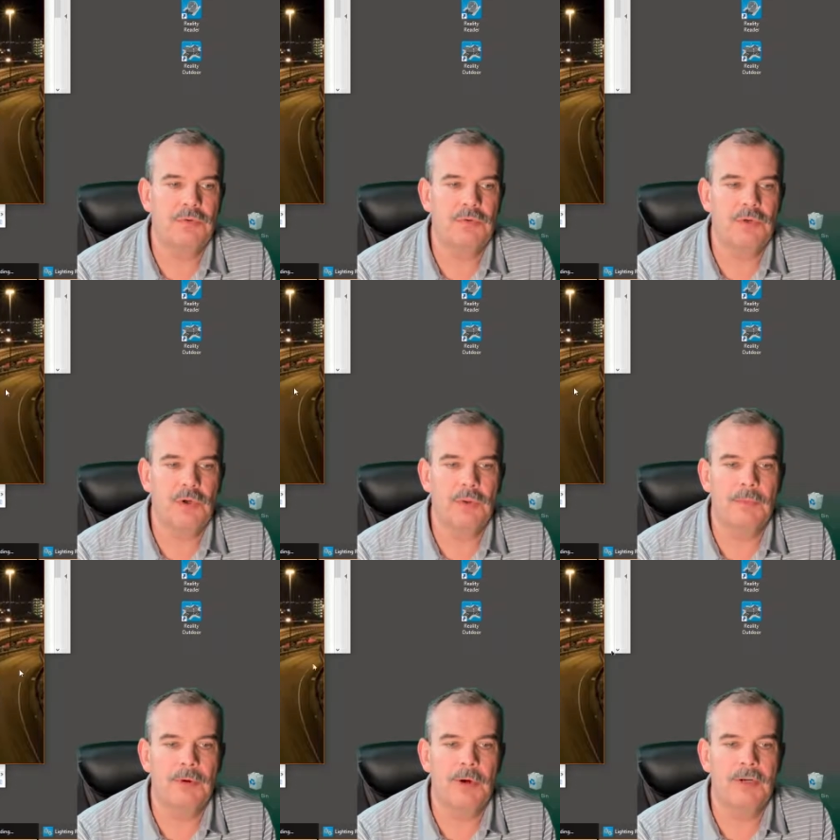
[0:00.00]
We've also got the
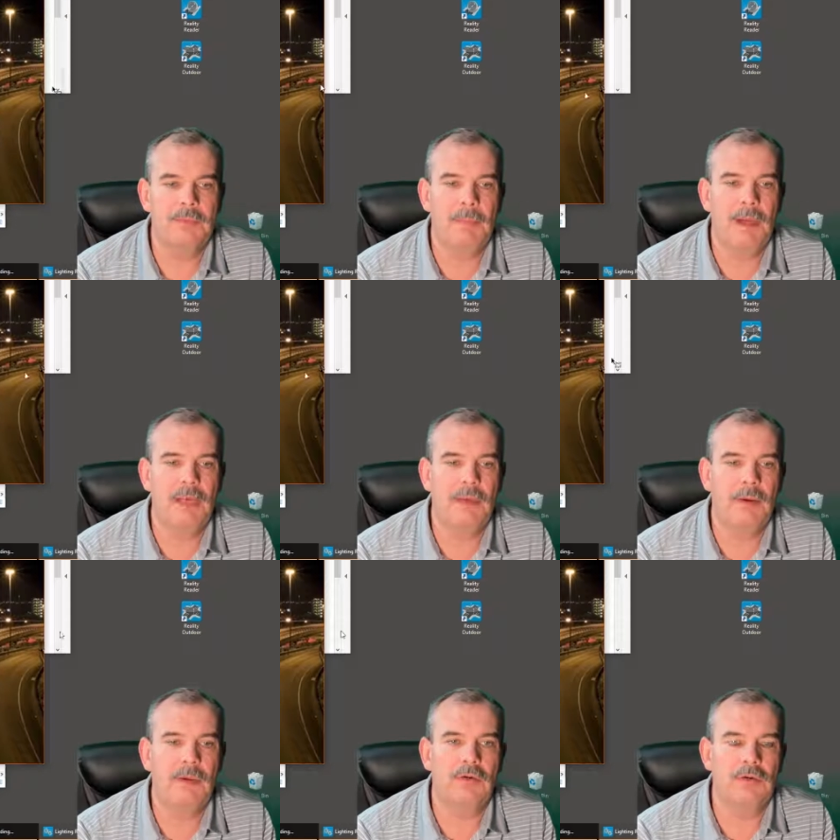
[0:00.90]
progress bar
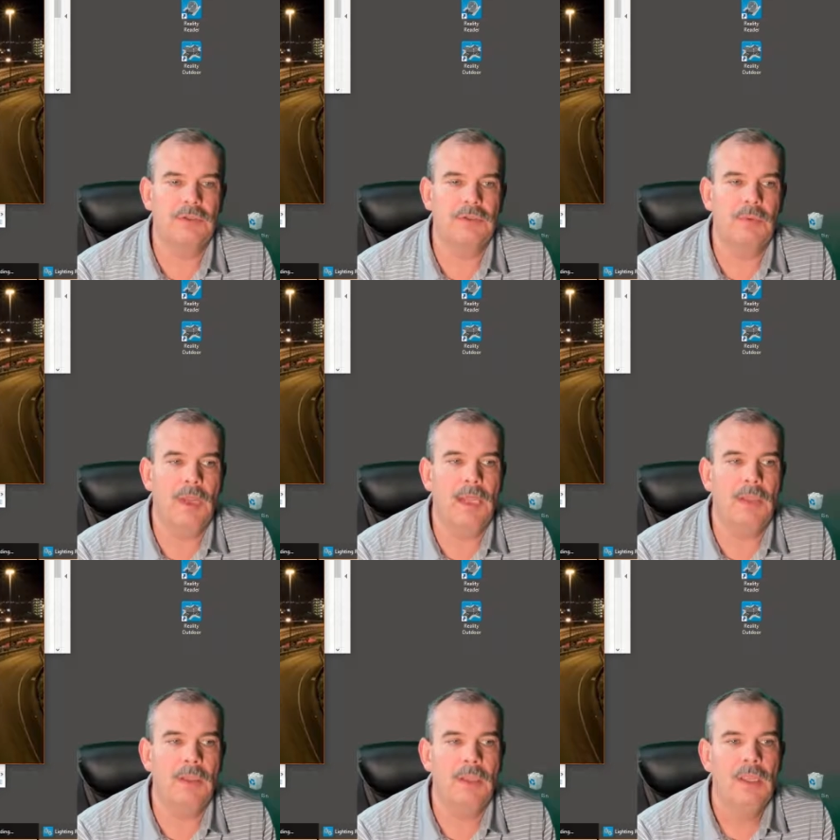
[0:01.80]
going across as
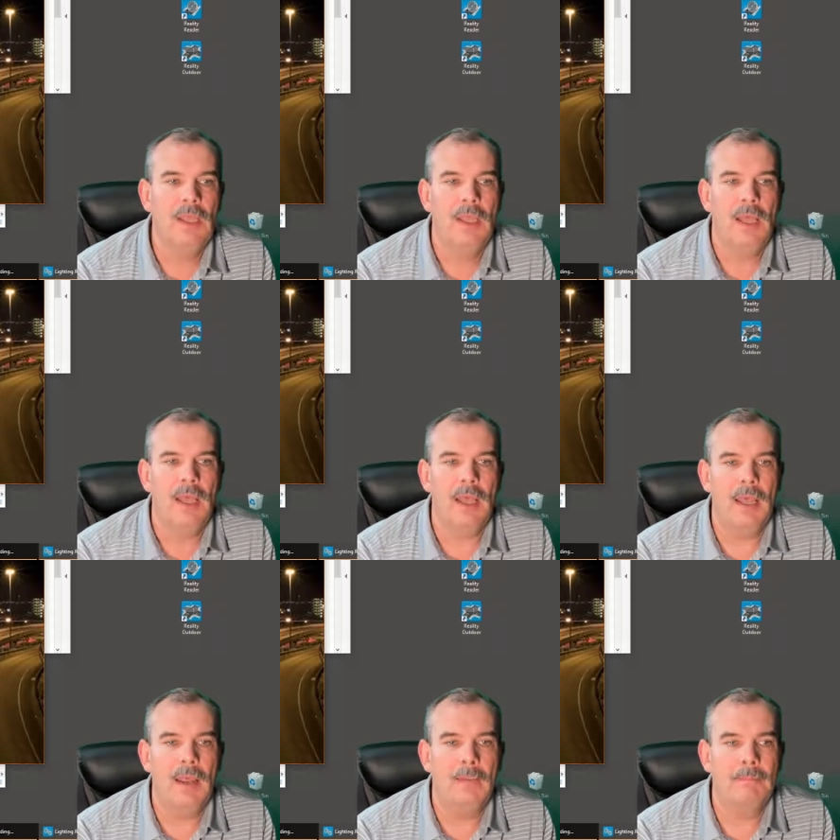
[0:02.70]
well,
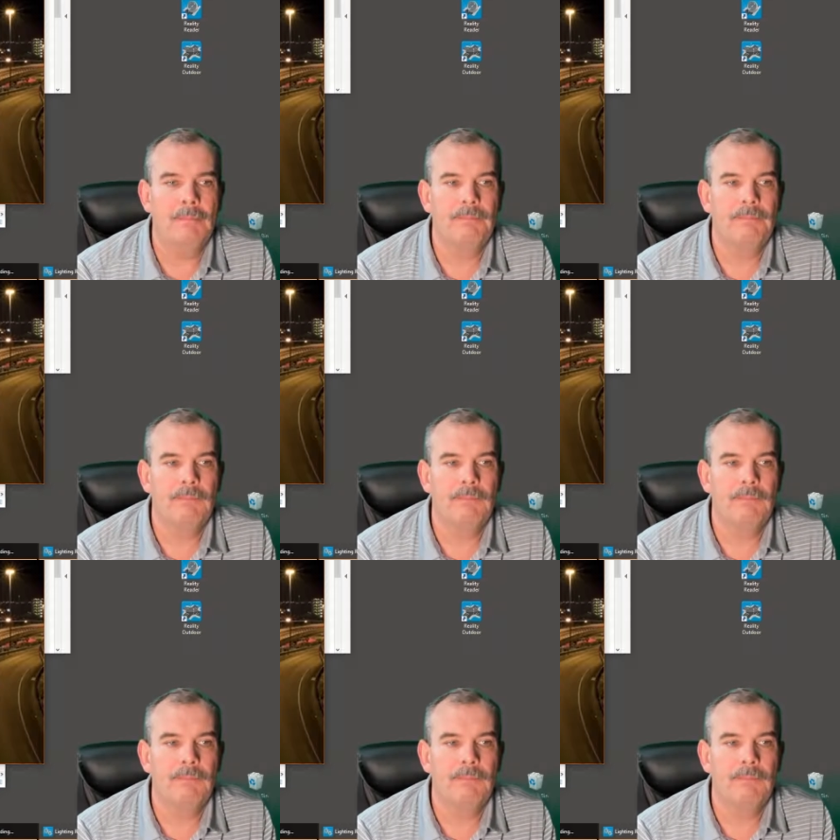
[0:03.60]
and